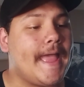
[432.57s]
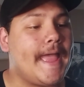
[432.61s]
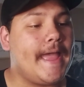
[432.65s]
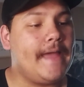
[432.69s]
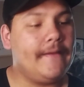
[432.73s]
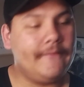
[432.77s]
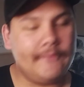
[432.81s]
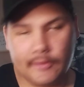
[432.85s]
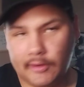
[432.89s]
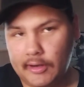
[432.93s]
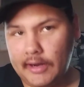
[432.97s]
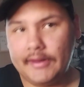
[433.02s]

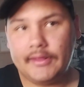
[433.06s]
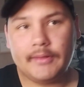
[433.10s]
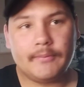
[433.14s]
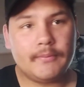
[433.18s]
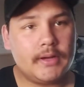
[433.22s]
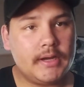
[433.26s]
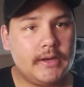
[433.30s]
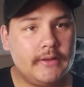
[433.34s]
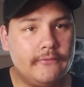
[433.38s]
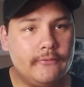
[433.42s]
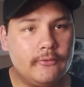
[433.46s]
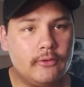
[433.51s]
If you don't have the
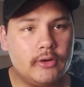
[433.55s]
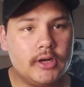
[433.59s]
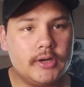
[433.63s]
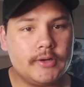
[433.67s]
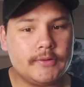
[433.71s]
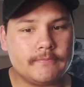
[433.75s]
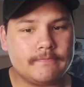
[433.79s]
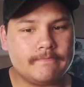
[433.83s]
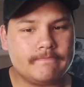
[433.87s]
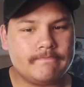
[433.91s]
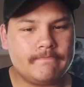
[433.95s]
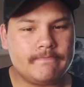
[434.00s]
money for
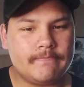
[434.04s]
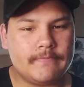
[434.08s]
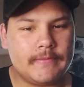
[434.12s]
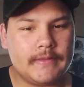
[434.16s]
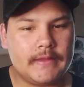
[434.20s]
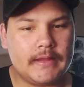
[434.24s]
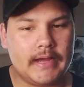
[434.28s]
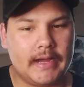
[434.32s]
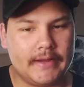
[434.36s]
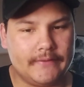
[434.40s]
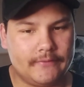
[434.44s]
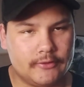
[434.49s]
it,
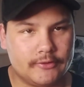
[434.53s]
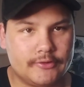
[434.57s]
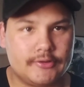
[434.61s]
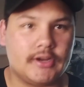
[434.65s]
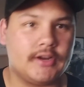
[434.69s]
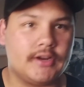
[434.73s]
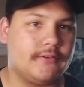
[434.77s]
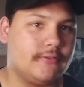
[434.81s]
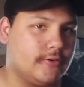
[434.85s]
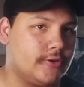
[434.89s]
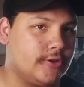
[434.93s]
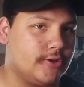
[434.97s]
I feel
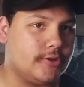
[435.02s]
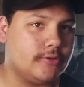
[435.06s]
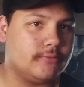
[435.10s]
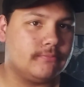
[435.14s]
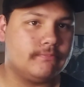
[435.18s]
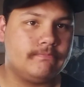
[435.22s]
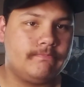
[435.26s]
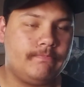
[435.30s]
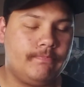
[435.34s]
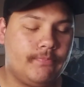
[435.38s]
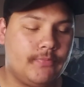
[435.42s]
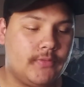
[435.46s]
sorry for
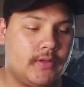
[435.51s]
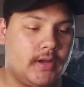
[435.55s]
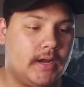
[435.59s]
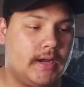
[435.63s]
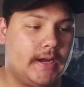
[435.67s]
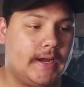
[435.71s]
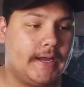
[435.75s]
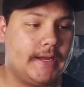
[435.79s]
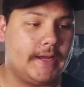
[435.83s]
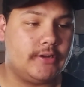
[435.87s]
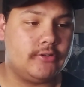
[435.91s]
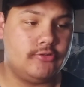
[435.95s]
you.
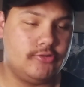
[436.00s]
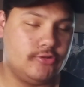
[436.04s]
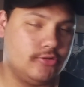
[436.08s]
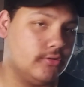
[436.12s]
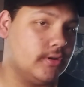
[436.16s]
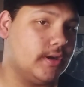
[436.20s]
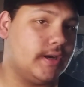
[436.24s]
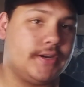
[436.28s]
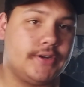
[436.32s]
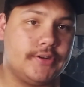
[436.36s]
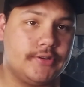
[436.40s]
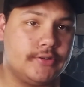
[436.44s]
I
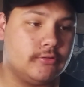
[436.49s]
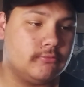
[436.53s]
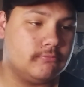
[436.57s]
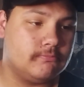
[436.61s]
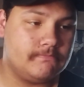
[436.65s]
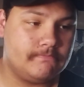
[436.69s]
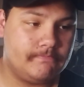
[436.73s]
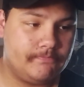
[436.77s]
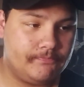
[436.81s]
truly do.